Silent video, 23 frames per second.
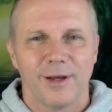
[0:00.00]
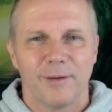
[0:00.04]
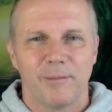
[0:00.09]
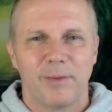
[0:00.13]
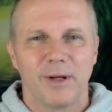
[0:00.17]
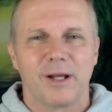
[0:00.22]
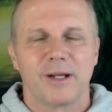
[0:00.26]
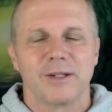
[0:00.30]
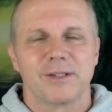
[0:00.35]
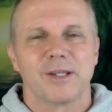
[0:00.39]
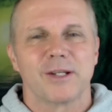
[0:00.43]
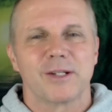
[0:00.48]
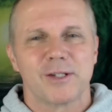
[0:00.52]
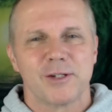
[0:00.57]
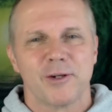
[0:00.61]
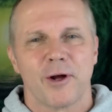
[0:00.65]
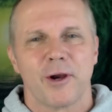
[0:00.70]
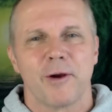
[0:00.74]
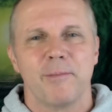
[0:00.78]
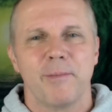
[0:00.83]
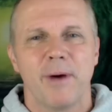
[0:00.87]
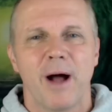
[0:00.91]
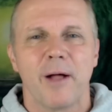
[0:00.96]
Because it's
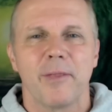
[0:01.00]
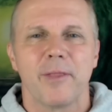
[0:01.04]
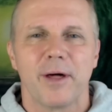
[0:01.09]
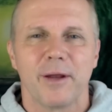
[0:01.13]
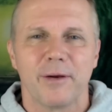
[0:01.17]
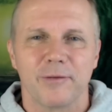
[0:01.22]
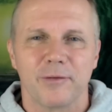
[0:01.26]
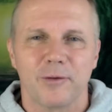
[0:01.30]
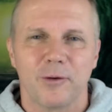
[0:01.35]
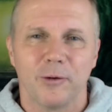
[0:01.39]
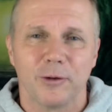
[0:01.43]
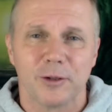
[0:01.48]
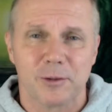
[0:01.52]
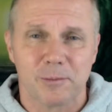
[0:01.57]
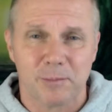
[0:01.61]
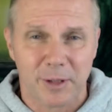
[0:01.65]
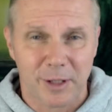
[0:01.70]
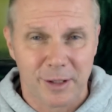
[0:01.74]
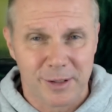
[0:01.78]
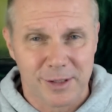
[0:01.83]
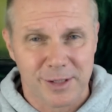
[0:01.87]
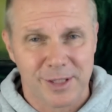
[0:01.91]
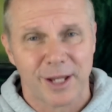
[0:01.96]
not about that, of course,
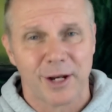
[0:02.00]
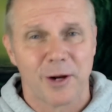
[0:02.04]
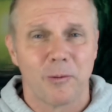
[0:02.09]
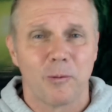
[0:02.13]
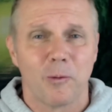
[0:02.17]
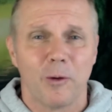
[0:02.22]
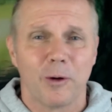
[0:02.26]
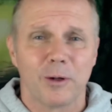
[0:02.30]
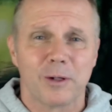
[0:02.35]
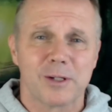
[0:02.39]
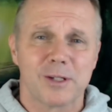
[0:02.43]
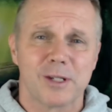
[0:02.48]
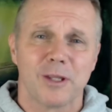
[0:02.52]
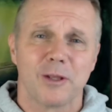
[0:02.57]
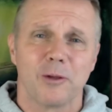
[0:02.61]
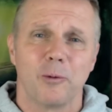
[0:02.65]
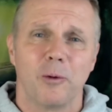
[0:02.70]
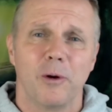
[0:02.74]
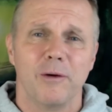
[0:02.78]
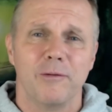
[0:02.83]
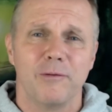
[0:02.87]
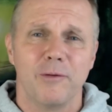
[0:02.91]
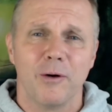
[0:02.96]
because then it works in the
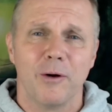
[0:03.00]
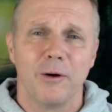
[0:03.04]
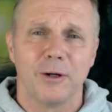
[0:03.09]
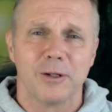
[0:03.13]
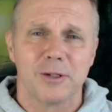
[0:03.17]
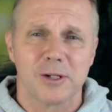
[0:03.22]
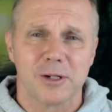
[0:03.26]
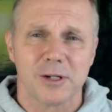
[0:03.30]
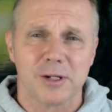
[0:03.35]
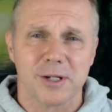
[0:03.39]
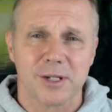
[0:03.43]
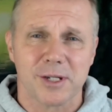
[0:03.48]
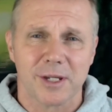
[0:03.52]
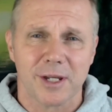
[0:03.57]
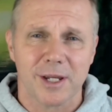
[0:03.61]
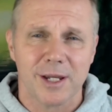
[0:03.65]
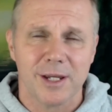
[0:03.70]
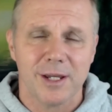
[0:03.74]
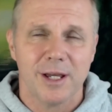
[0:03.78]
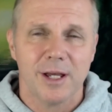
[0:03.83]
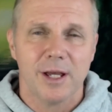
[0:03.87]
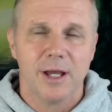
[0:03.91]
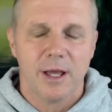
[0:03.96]
reverse, you
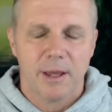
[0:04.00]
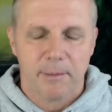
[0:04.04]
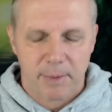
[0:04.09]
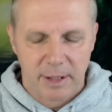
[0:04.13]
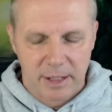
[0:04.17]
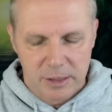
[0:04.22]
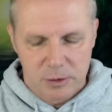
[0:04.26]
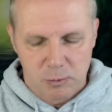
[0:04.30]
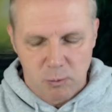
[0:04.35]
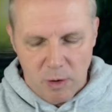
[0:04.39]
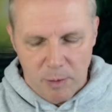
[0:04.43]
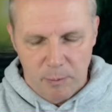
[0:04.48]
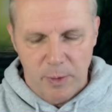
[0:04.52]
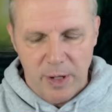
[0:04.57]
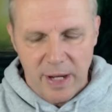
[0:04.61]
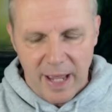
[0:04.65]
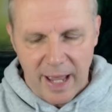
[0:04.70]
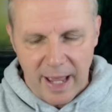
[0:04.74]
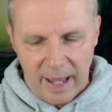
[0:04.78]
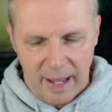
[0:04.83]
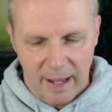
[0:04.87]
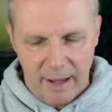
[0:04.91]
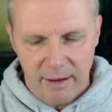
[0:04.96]
see. Because when we
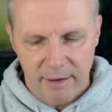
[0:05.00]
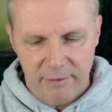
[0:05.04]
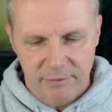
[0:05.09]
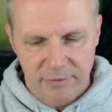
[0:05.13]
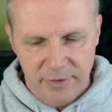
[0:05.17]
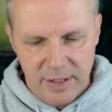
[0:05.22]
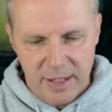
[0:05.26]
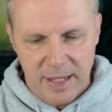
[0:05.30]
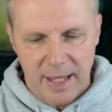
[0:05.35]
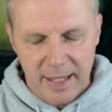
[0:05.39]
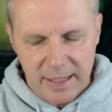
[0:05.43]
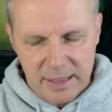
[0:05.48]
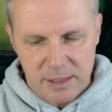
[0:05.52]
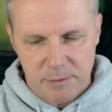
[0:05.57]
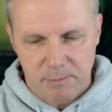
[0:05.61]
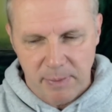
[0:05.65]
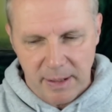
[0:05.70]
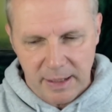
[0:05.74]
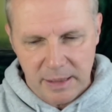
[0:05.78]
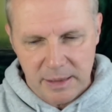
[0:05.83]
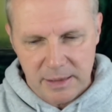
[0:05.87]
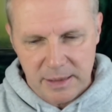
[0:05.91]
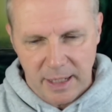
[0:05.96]
have the
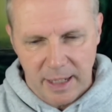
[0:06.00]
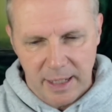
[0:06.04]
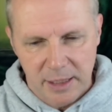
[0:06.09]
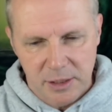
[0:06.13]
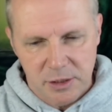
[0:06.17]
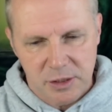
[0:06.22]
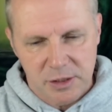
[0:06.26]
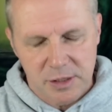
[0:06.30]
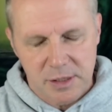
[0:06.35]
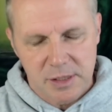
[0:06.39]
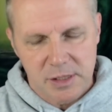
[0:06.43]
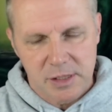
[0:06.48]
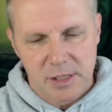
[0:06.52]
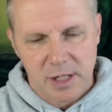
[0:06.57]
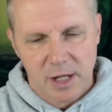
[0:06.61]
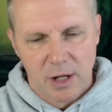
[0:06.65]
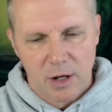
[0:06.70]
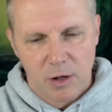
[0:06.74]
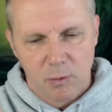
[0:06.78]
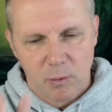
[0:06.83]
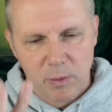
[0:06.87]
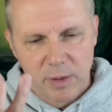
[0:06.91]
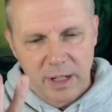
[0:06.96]
expectations,
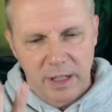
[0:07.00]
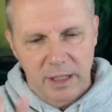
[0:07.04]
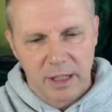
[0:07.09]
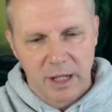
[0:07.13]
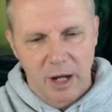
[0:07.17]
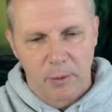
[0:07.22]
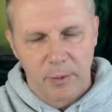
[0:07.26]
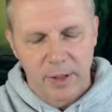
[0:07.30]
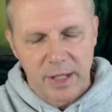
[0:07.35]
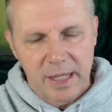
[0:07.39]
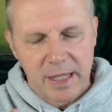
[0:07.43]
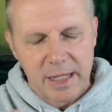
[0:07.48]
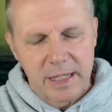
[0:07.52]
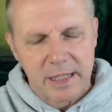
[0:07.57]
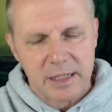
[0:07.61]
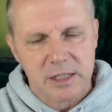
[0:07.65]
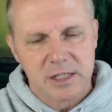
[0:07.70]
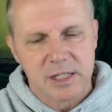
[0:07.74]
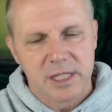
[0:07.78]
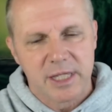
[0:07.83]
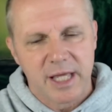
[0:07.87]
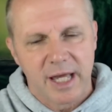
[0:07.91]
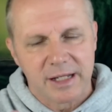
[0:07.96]
we are going
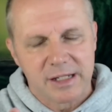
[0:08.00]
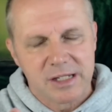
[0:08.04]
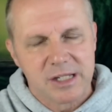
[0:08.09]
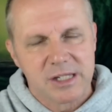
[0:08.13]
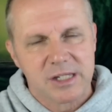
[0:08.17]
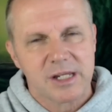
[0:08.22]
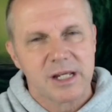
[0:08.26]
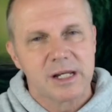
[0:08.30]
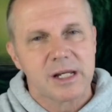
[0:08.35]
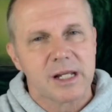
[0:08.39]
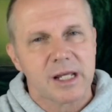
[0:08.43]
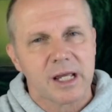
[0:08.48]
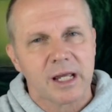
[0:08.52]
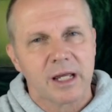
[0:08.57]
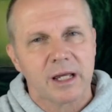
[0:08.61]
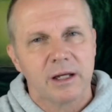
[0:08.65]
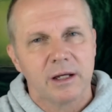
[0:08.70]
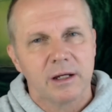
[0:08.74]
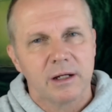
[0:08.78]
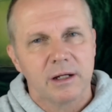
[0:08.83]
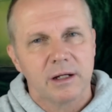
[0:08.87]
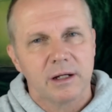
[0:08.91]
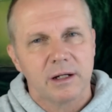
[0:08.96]
into that sitting
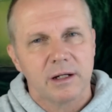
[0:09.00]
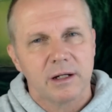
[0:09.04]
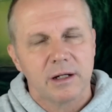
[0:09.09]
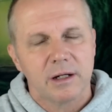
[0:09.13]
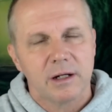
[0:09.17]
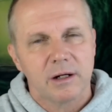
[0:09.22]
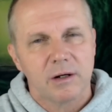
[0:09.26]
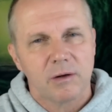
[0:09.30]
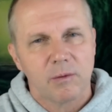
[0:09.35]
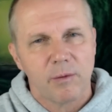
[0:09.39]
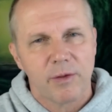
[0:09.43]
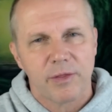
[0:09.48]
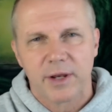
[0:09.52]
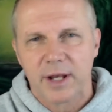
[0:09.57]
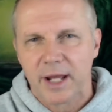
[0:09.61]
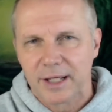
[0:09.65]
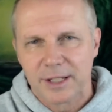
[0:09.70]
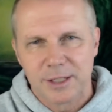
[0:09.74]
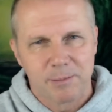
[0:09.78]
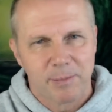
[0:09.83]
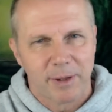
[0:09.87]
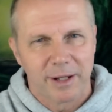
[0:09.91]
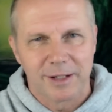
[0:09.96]
with an
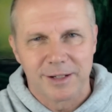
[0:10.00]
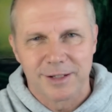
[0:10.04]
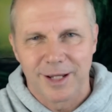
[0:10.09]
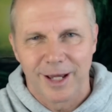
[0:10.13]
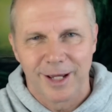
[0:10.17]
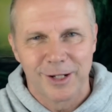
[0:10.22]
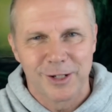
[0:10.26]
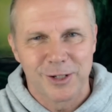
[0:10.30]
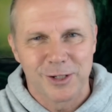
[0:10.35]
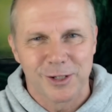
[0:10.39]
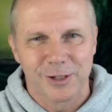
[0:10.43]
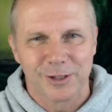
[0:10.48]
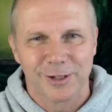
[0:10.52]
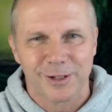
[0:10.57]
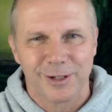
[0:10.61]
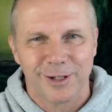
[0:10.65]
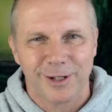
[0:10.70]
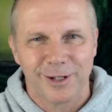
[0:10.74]
expectation.